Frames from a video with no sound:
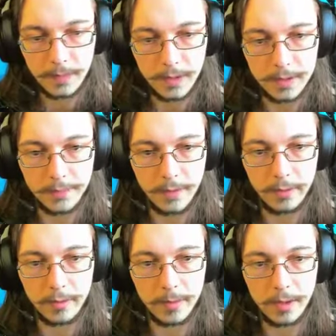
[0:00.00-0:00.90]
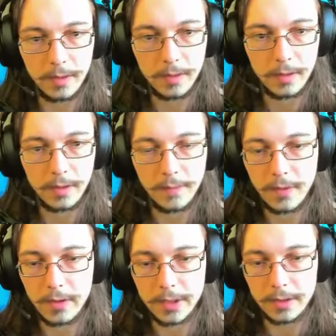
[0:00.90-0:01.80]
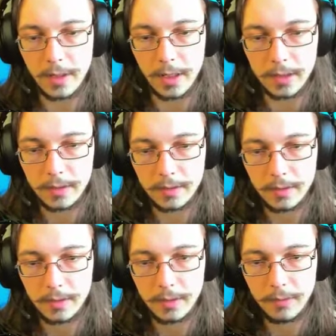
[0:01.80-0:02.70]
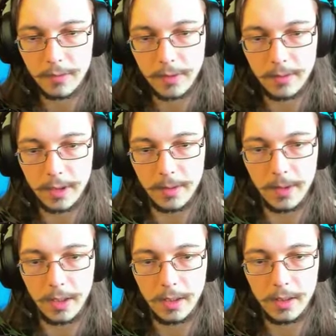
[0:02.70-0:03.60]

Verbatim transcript: Is he following me? Of course he's not. Why would he be?